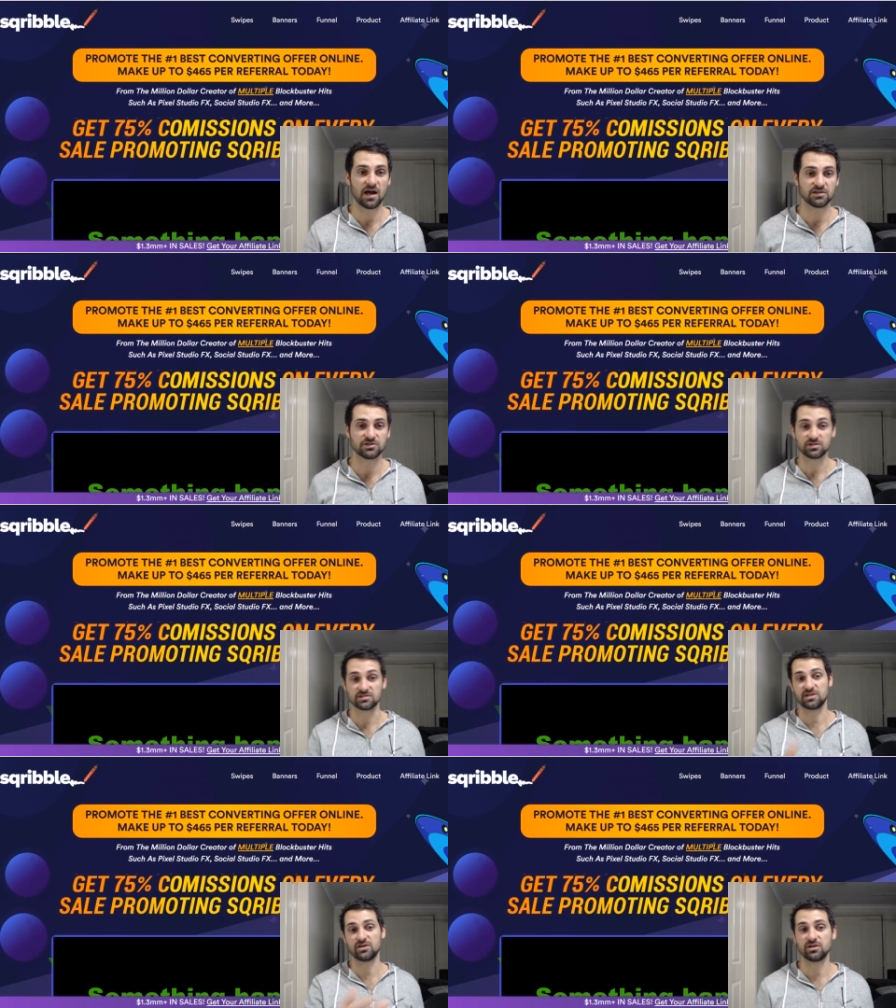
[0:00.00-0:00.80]
As you can
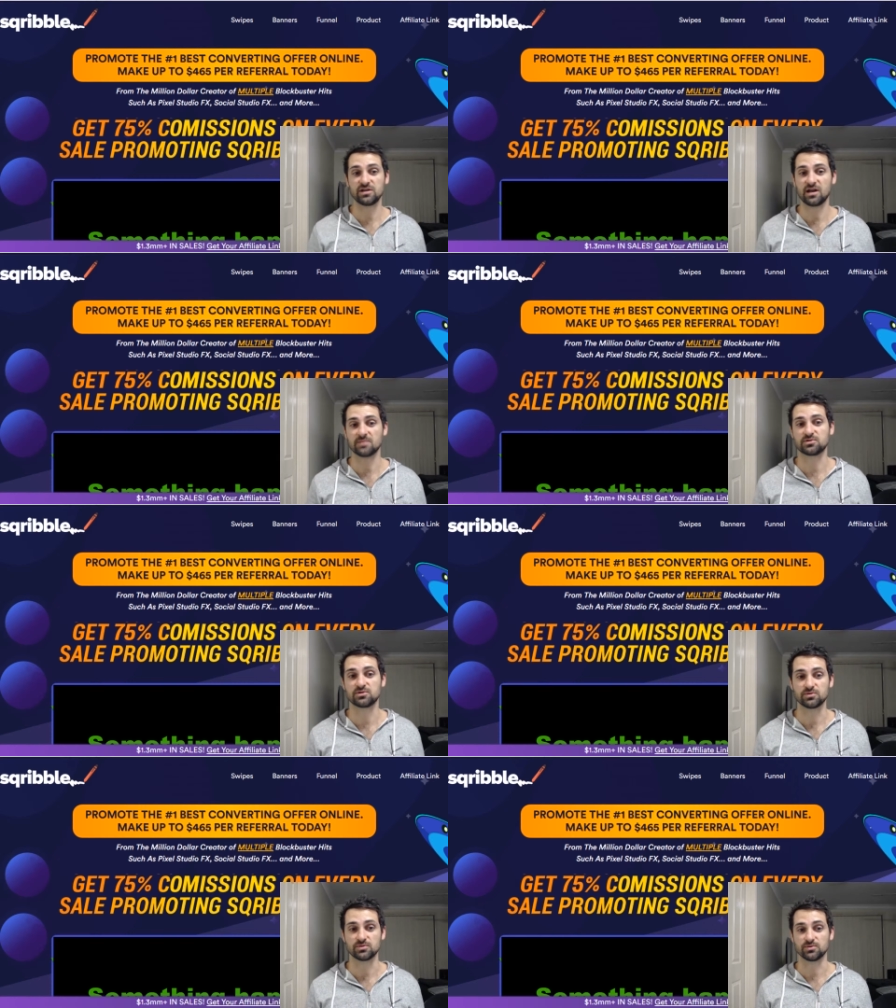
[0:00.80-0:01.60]
see, you can get up
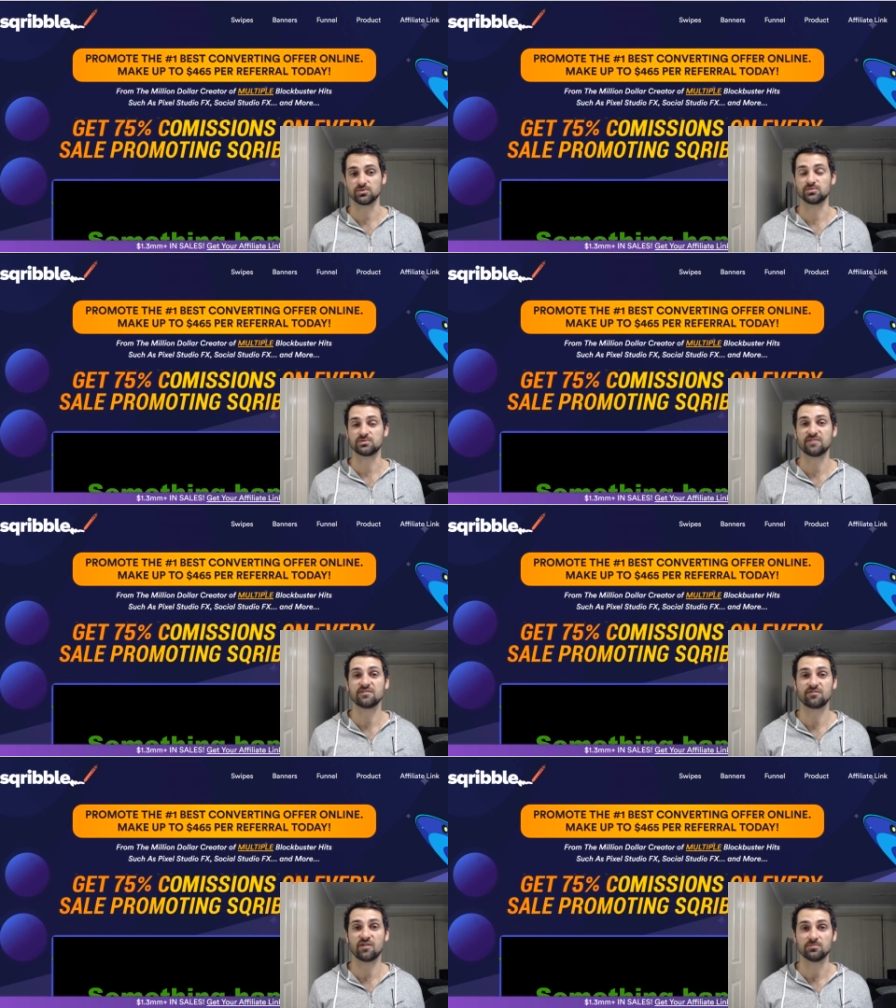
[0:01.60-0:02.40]
to
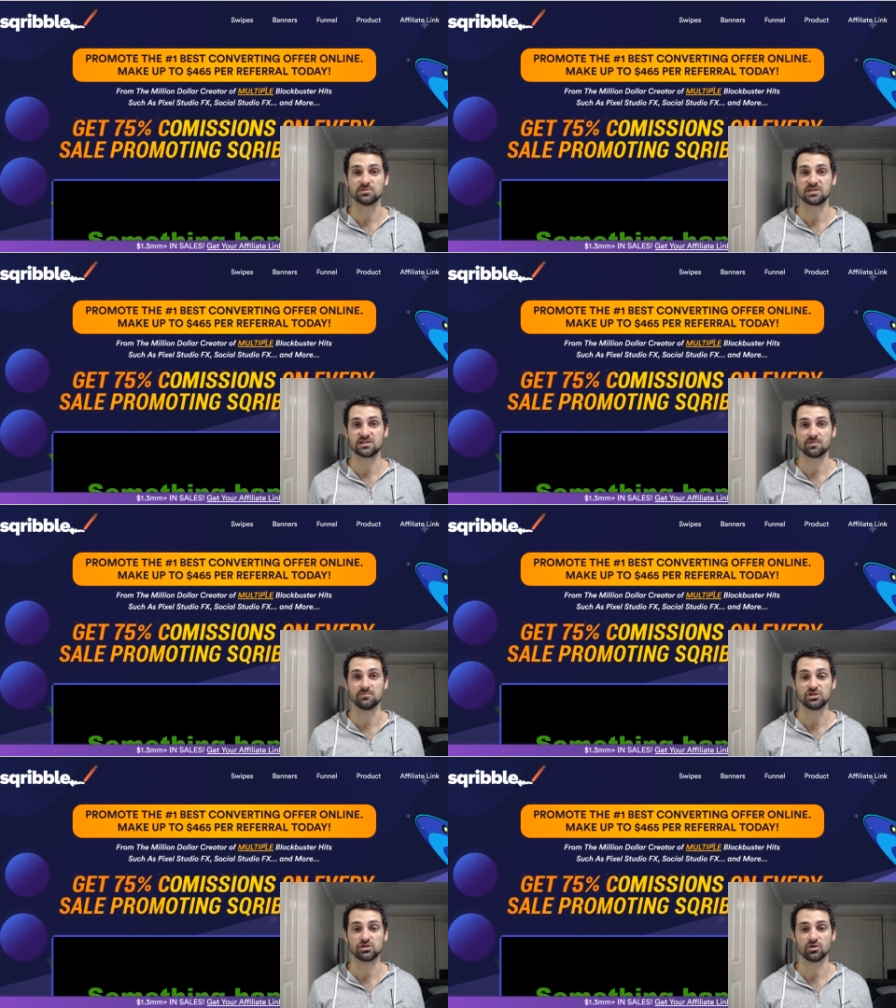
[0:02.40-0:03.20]
75%
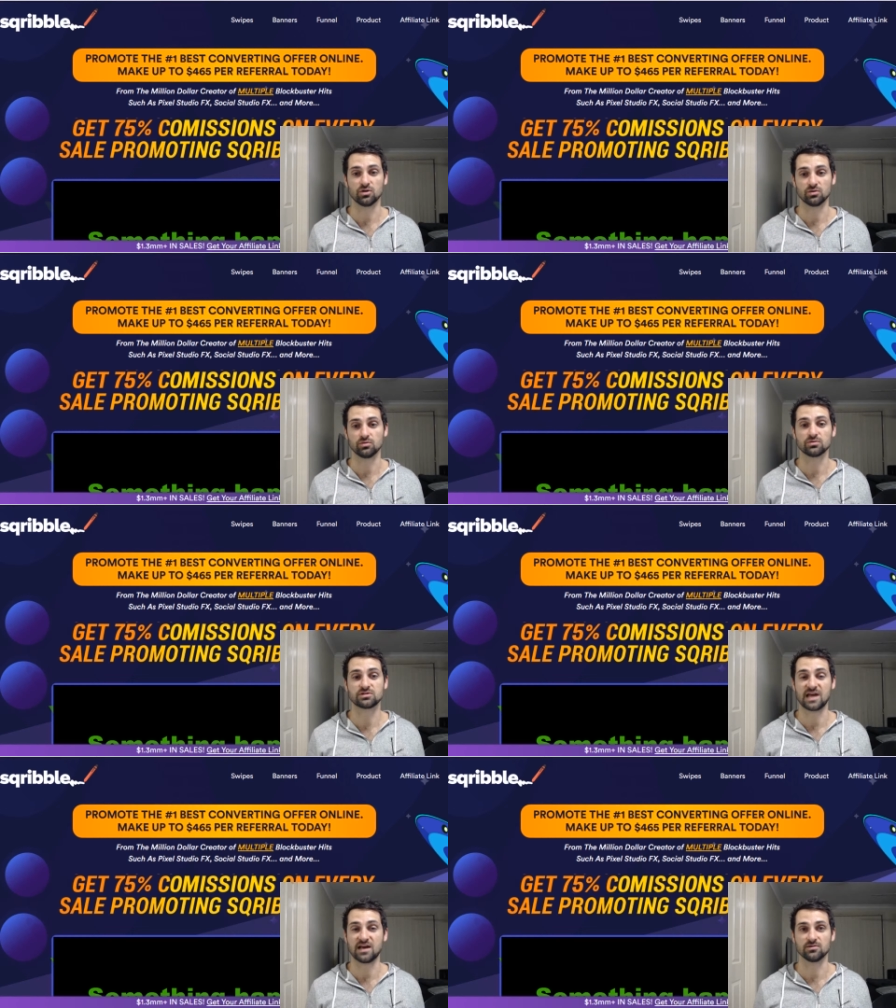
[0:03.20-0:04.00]
commission on all
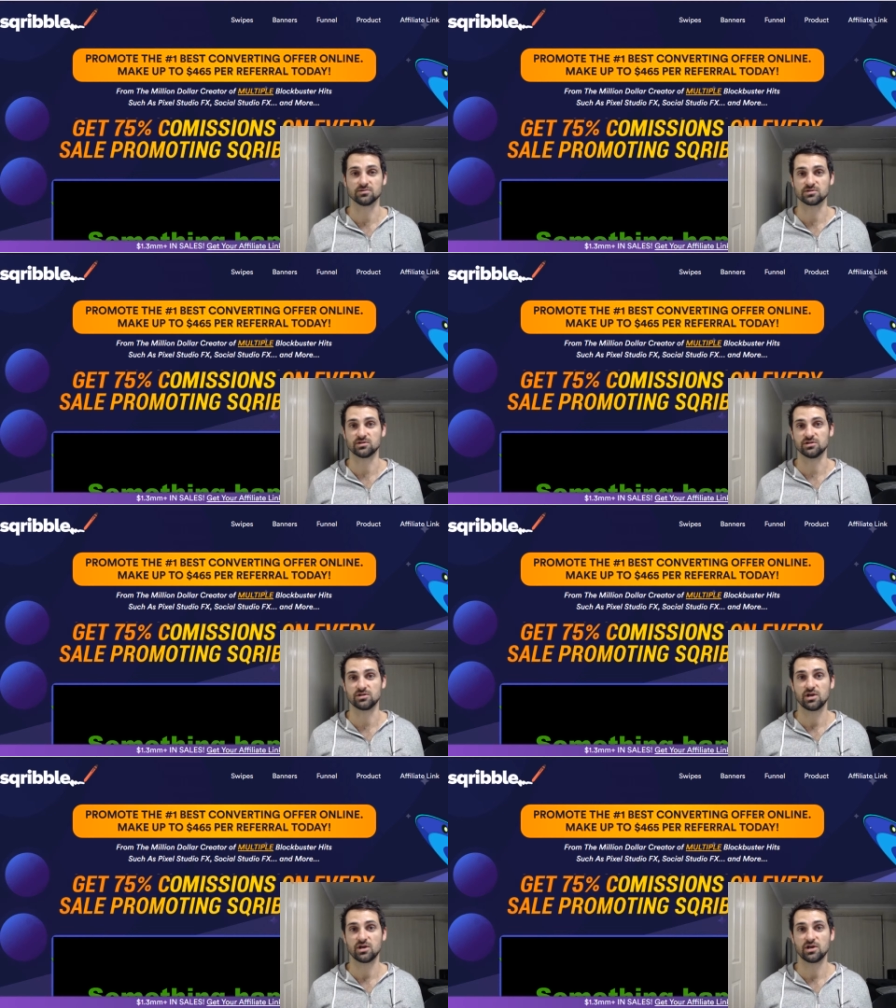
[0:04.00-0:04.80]
sales that
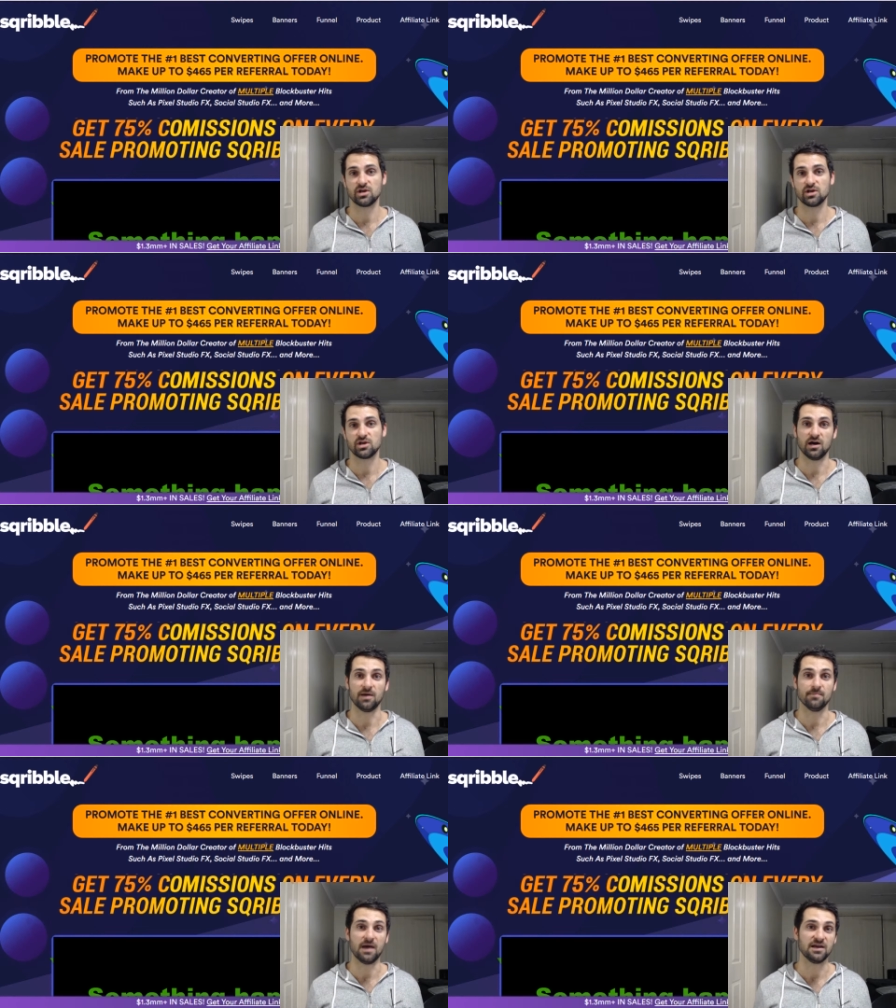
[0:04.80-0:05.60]

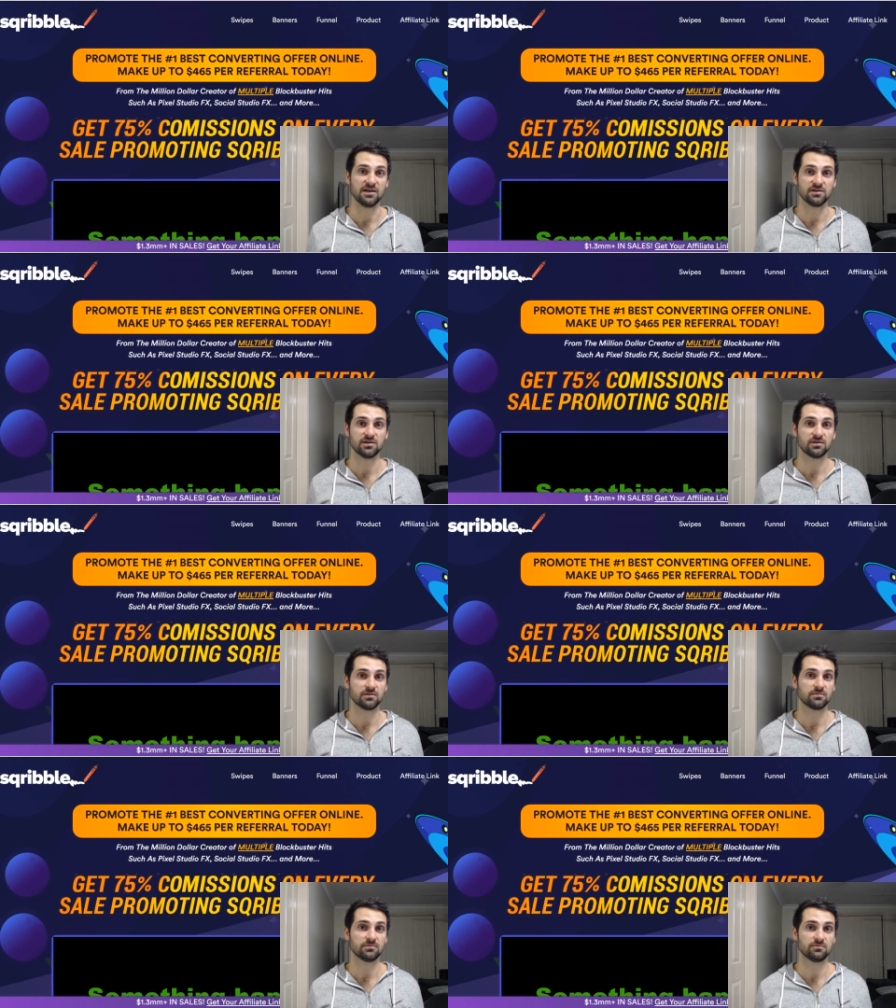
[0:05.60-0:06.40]
are made
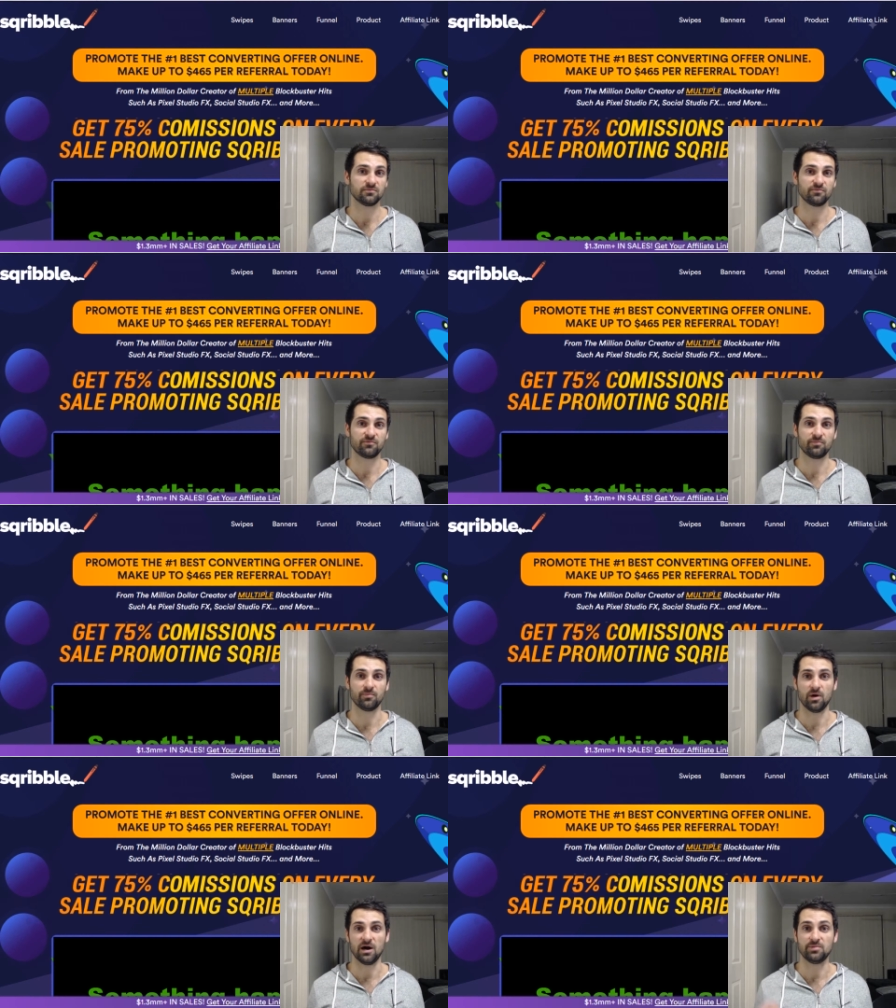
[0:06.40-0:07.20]

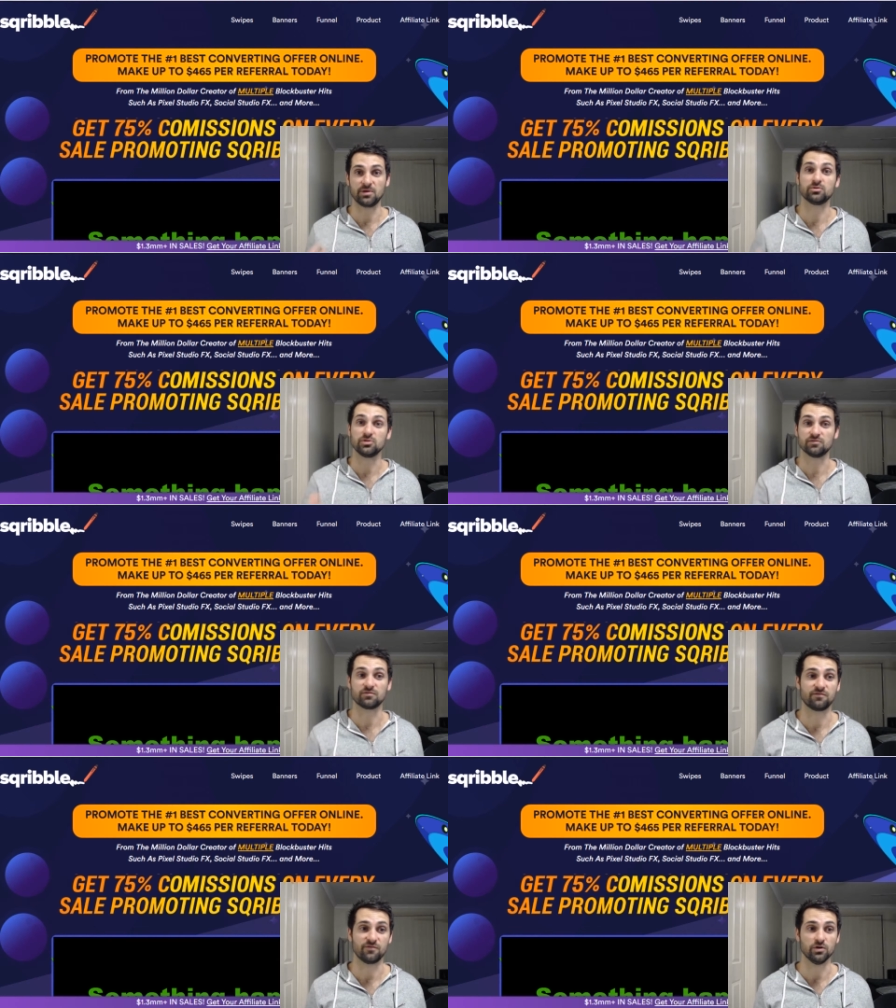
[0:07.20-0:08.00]
by people you've
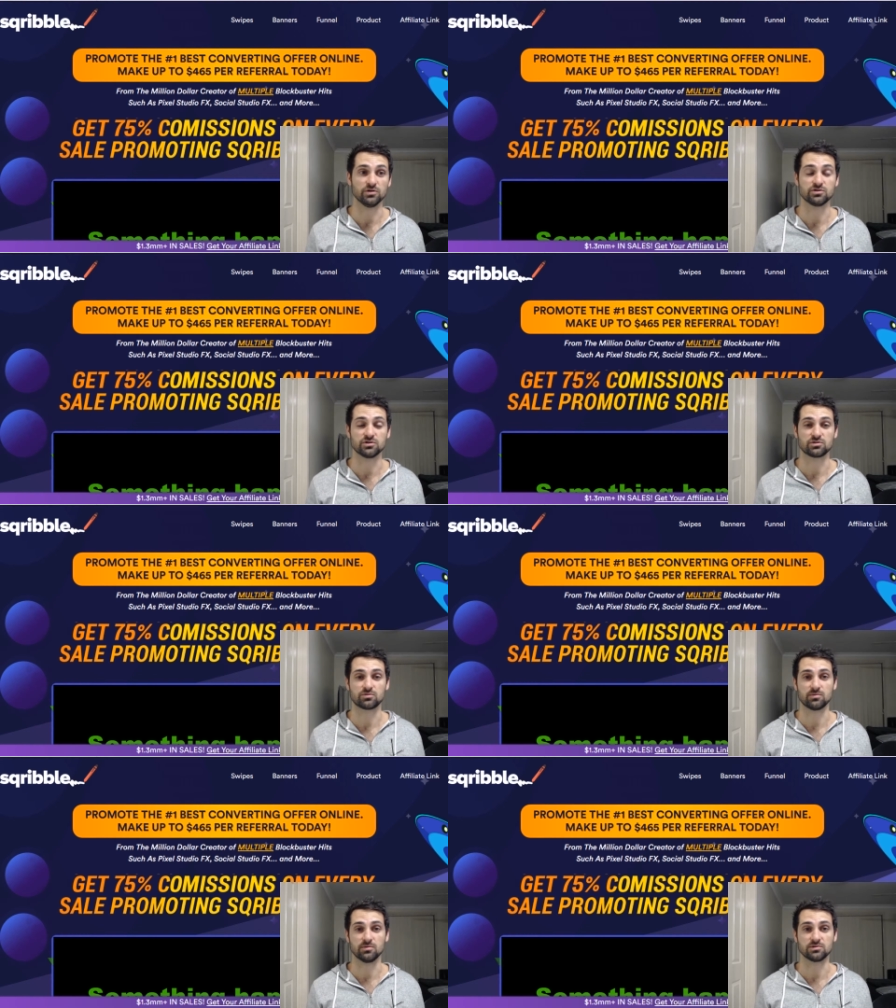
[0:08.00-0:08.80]
referred to
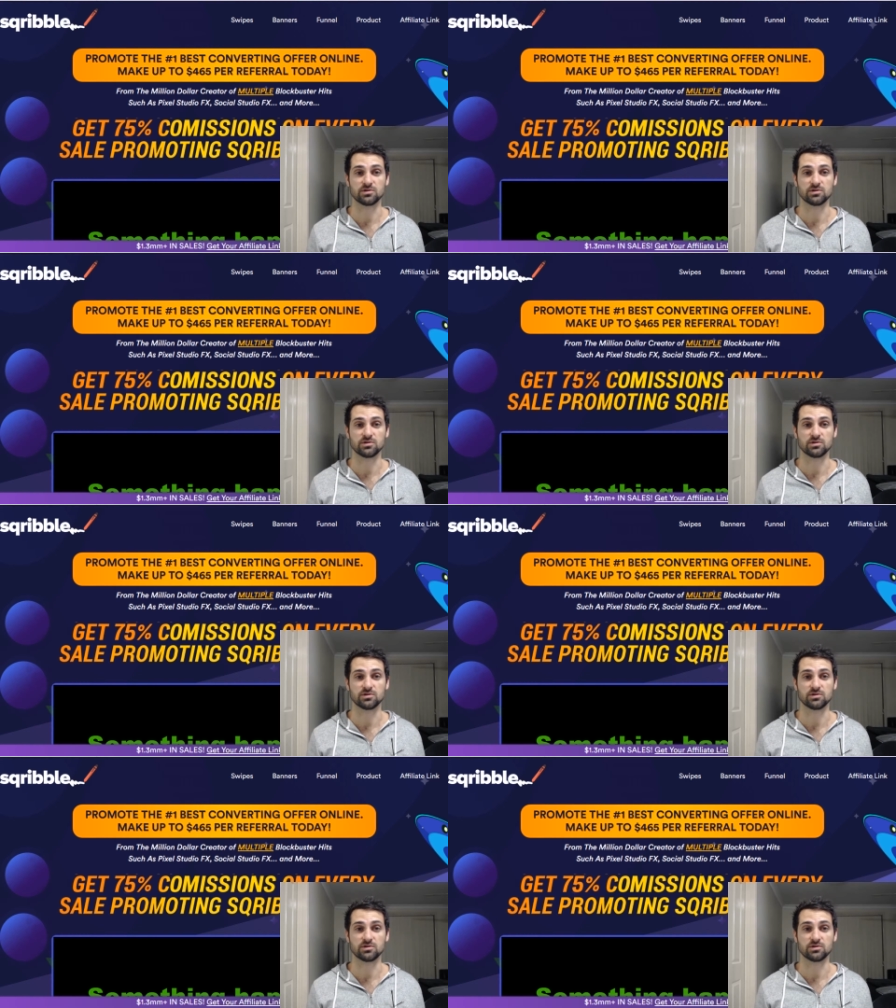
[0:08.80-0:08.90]
Scribble.